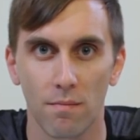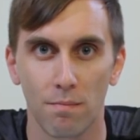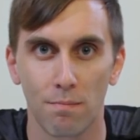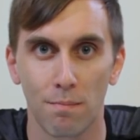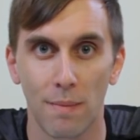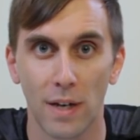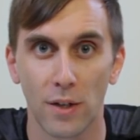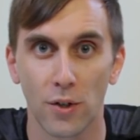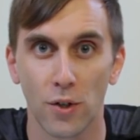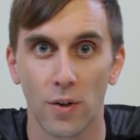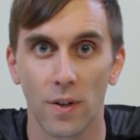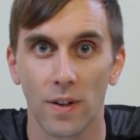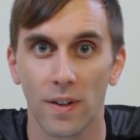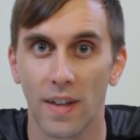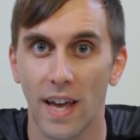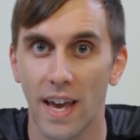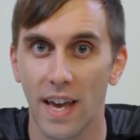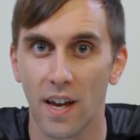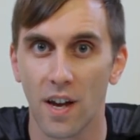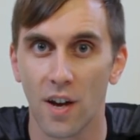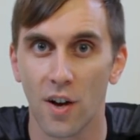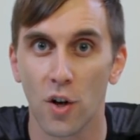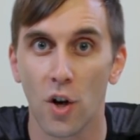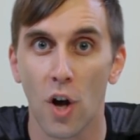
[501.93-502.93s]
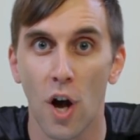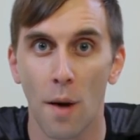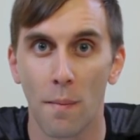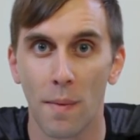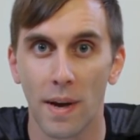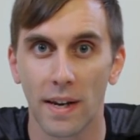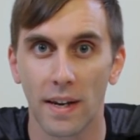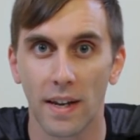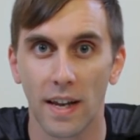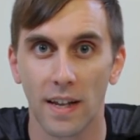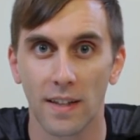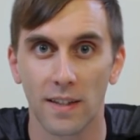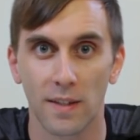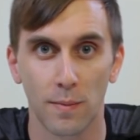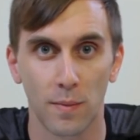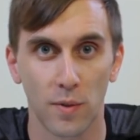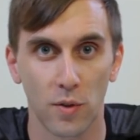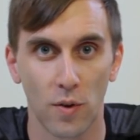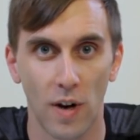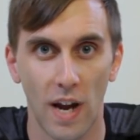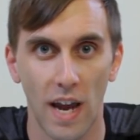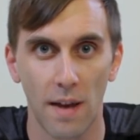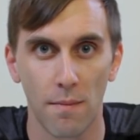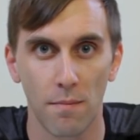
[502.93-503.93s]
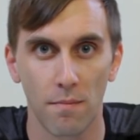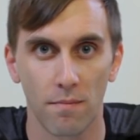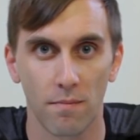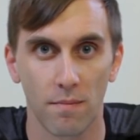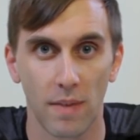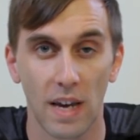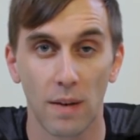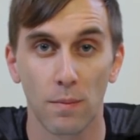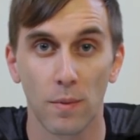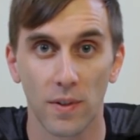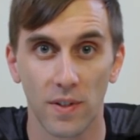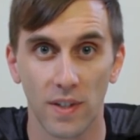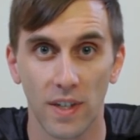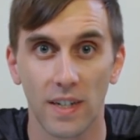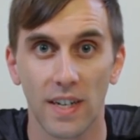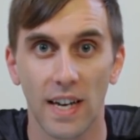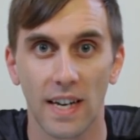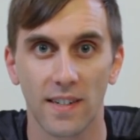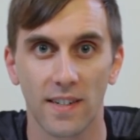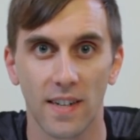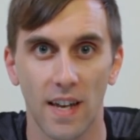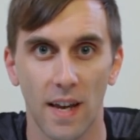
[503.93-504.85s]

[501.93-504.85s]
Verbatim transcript: Make sure to like, comment, and subscribe, and we'll see you next